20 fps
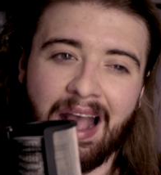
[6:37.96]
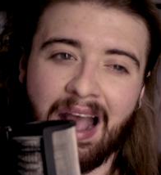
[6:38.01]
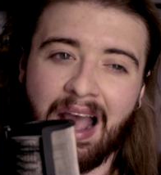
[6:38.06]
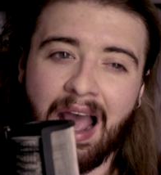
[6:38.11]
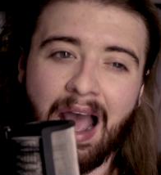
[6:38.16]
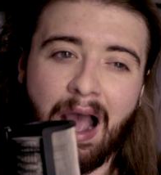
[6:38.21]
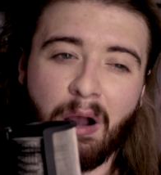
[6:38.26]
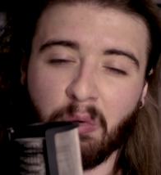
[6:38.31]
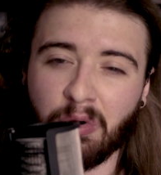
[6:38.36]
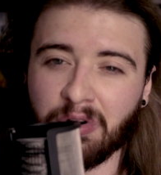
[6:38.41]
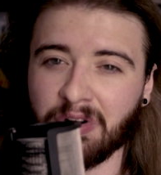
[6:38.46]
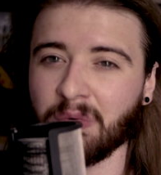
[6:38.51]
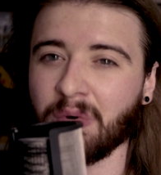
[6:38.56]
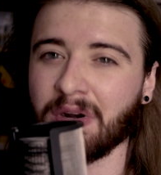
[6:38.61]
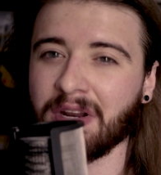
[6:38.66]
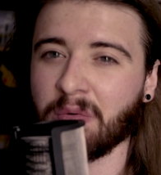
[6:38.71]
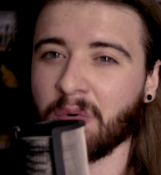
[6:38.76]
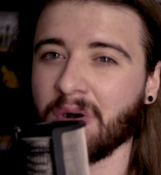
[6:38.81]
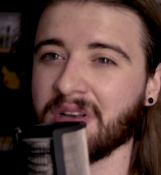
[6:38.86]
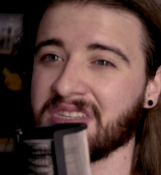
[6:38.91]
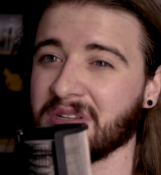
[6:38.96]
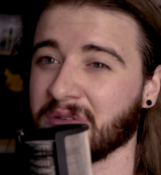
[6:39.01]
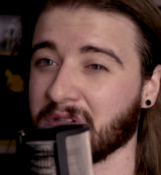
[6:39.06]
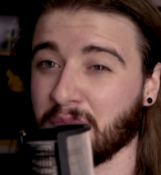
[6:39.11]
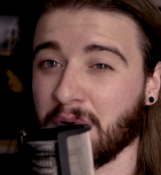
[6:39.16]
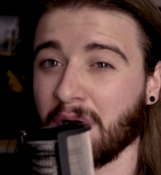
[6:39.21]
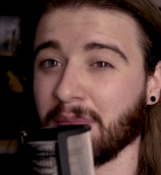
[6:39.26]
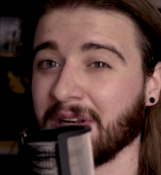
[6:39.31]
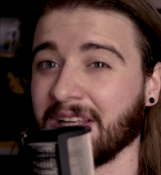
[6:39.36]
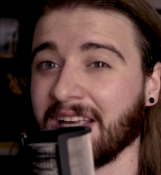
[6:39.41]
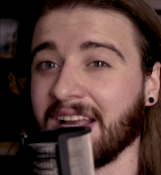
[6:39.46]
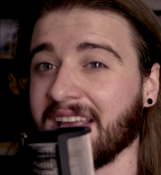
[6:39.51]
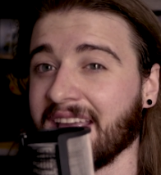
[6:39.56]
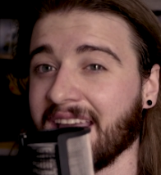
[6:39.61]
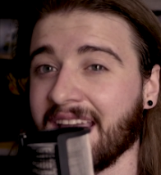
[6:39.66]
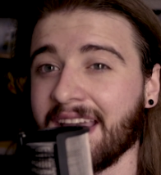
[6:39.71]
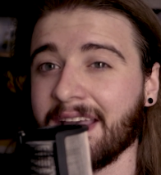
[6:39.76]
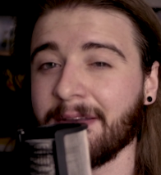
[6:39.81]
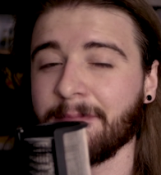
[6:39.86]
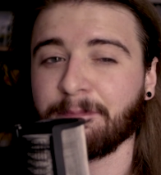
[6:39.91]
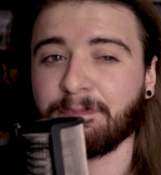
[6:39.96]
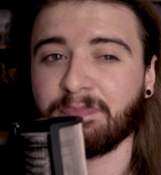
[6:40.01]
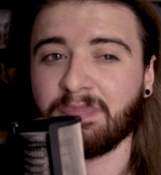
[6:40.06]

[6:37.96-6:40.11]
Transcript: I wonder what it was. It was probably a year.